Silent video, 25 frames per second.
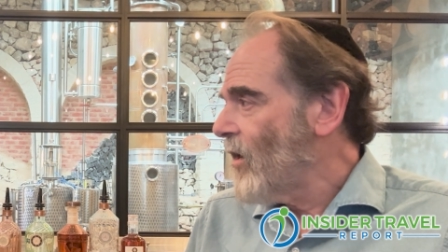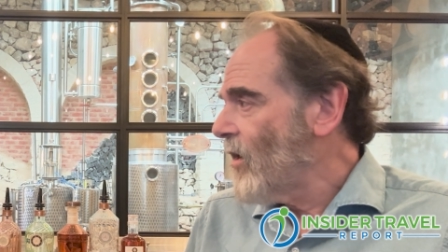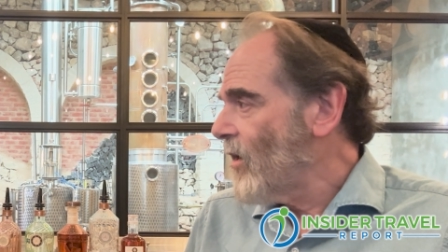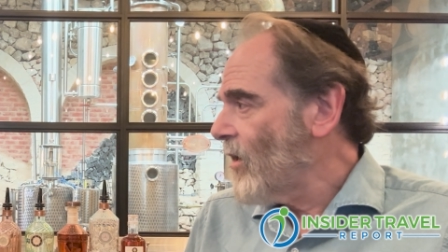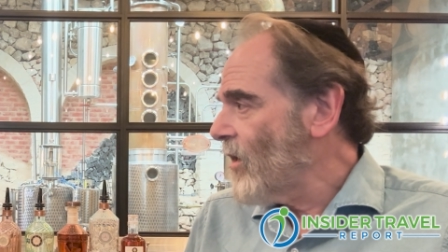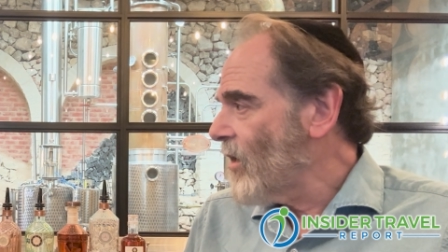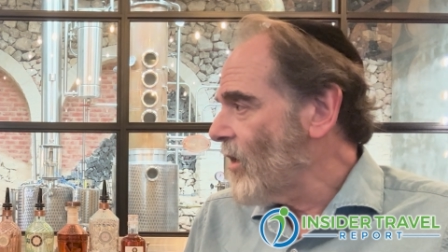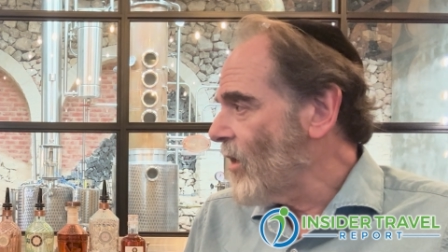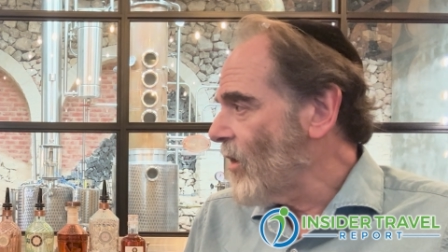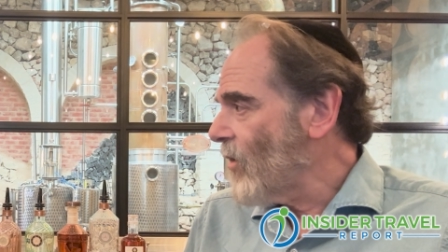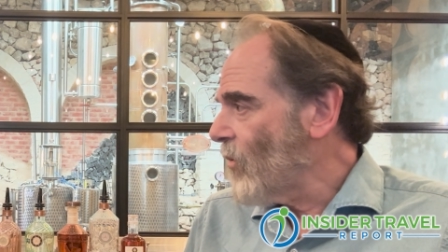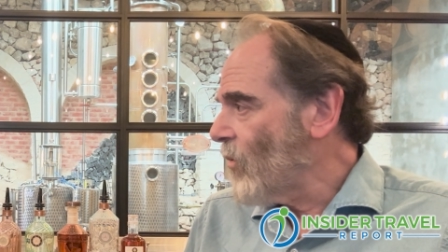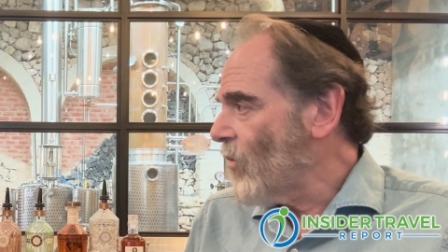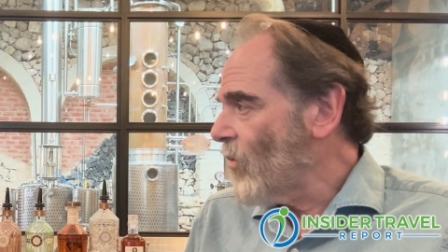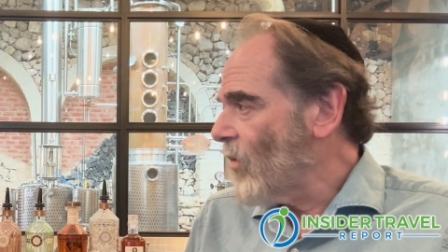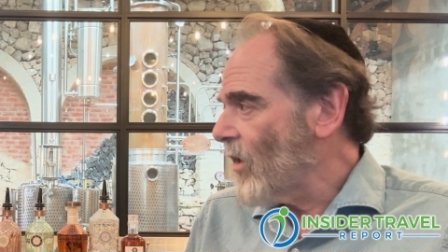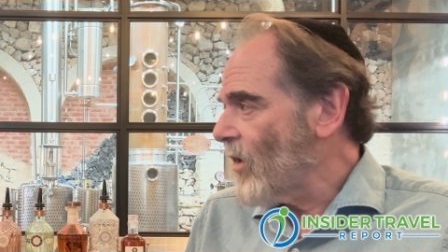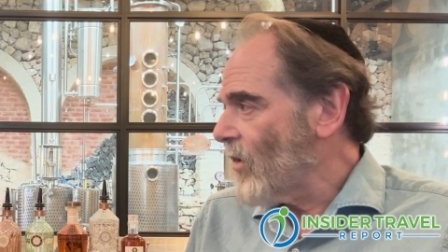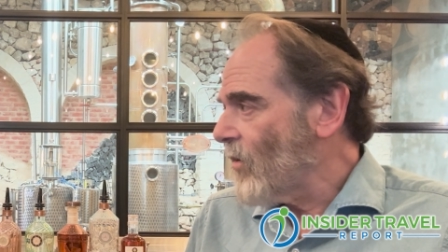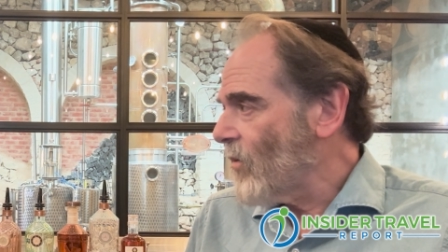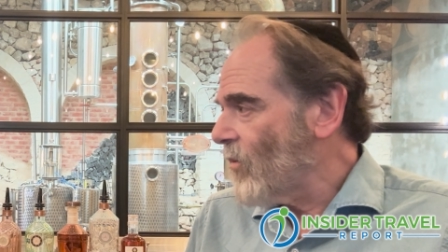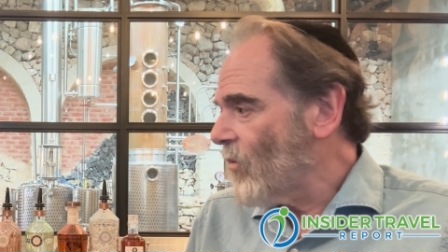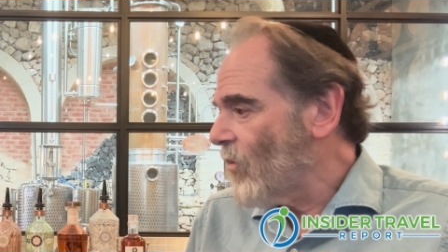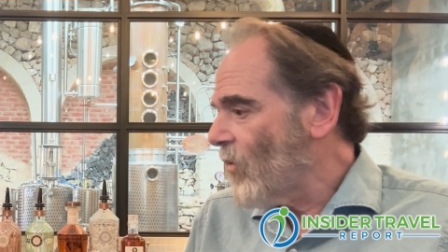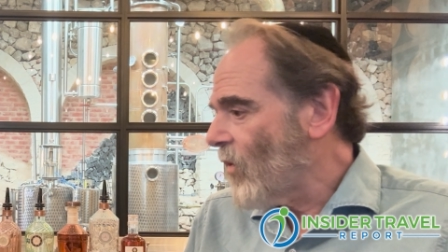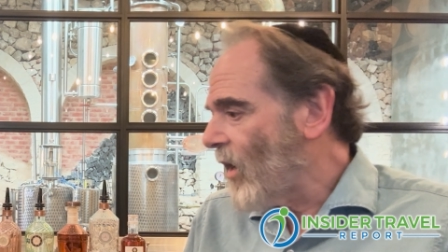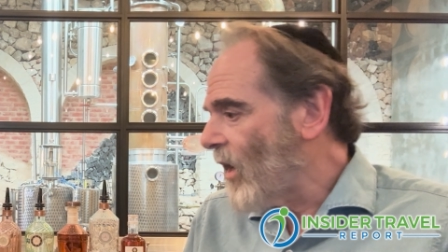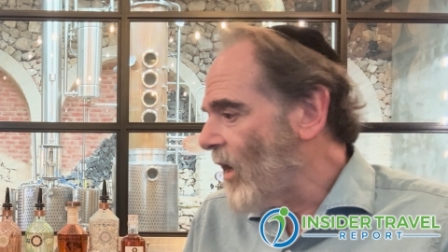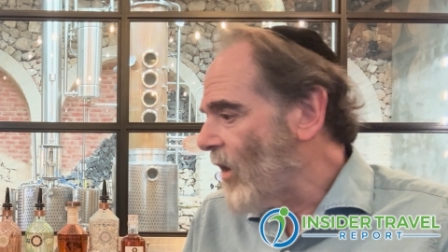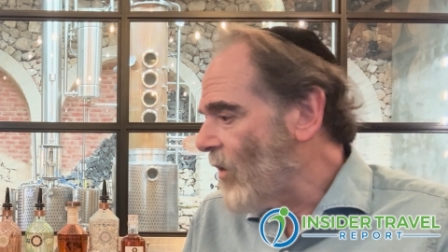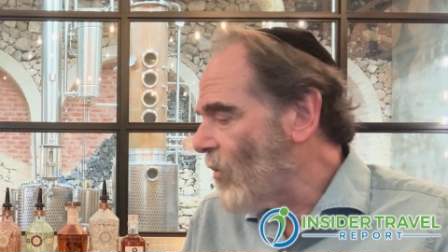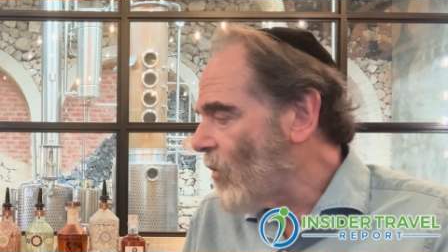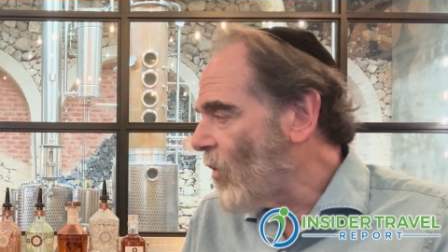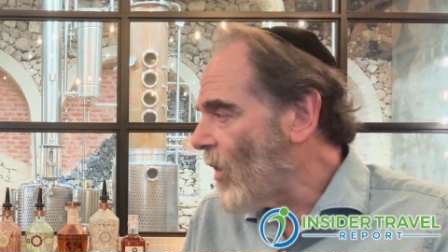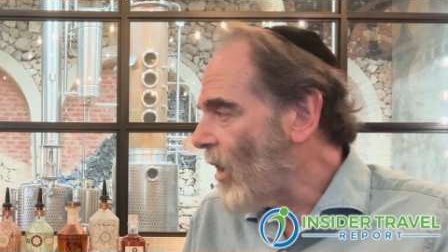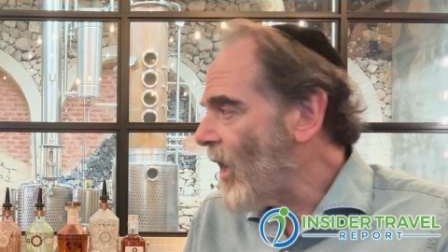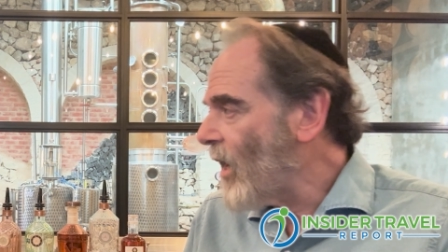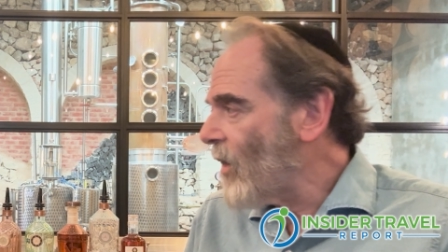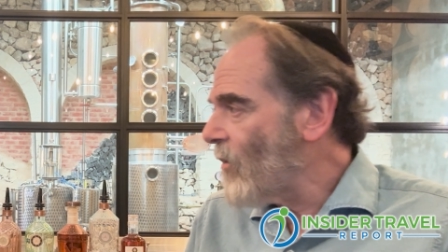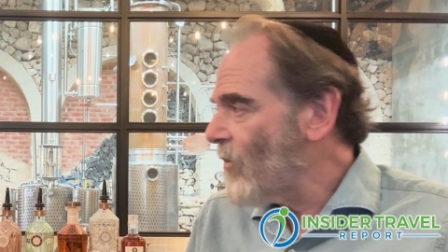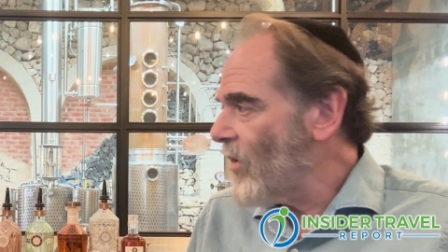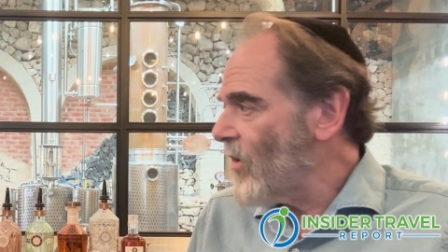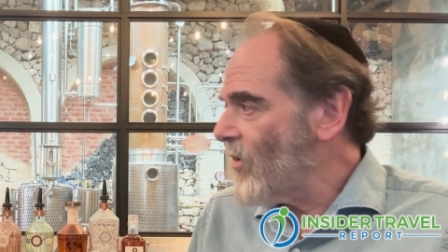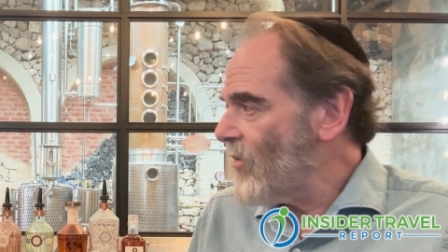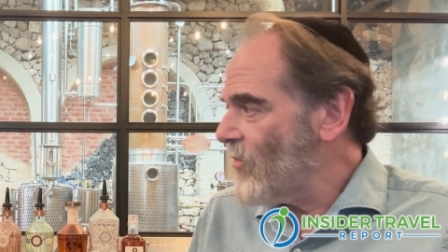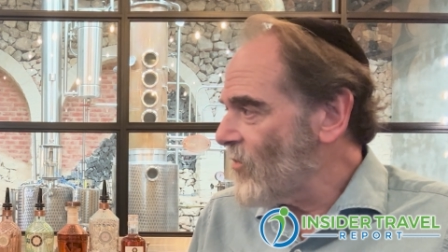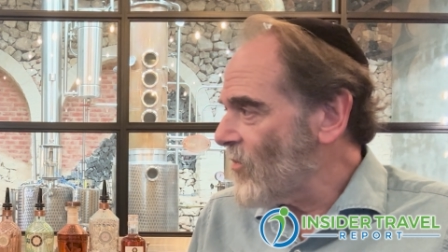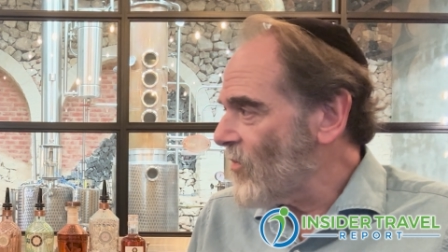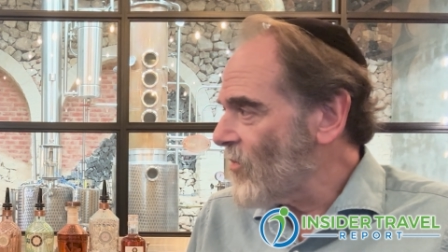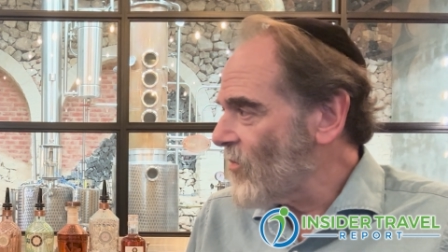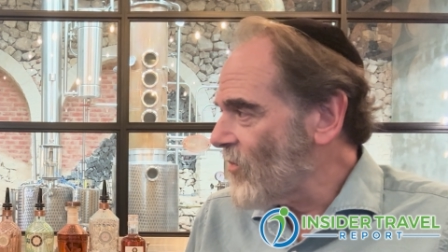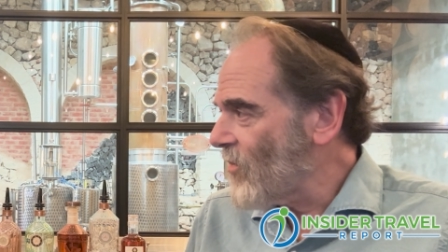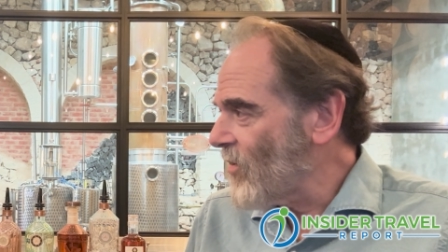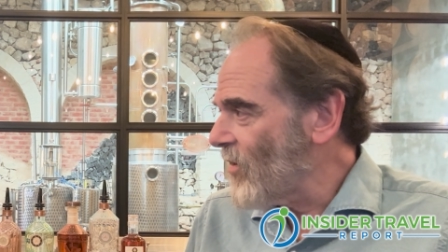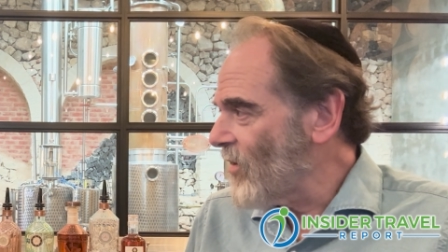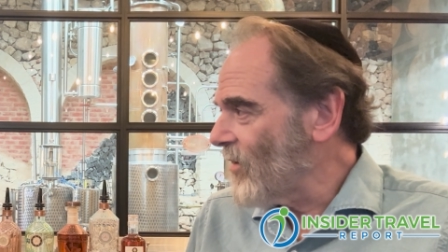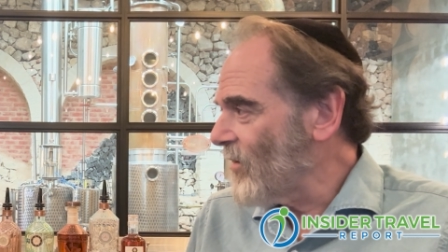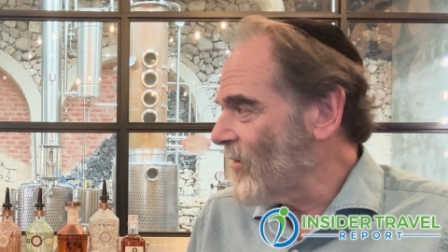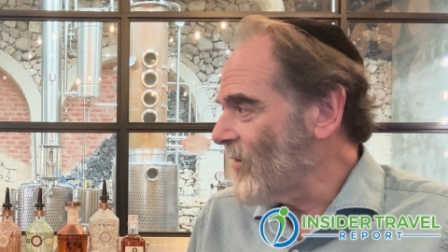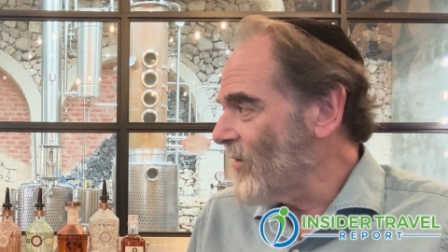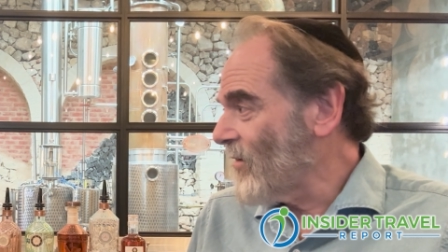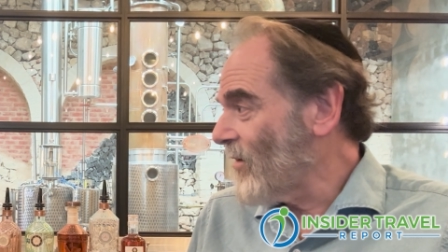You know what why why we use a still.